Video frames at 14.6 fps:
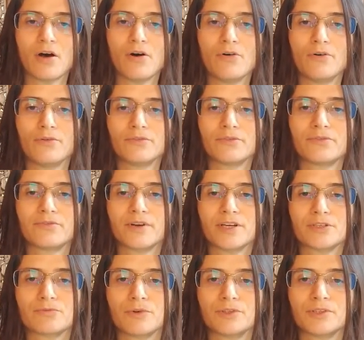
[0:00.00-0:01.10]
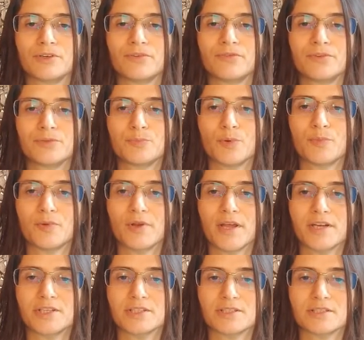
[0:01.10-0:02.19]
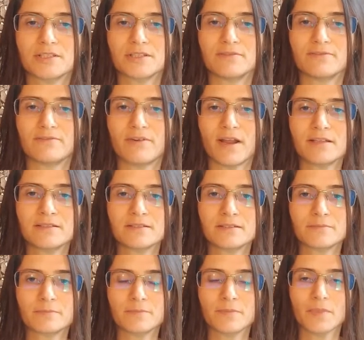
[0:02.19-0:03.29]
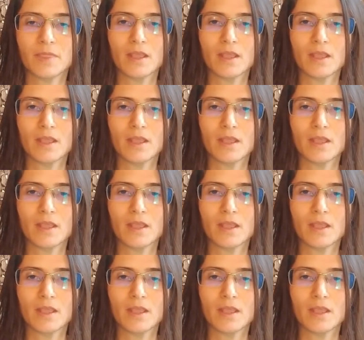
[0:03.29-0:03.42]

on freshwater fish populations in France.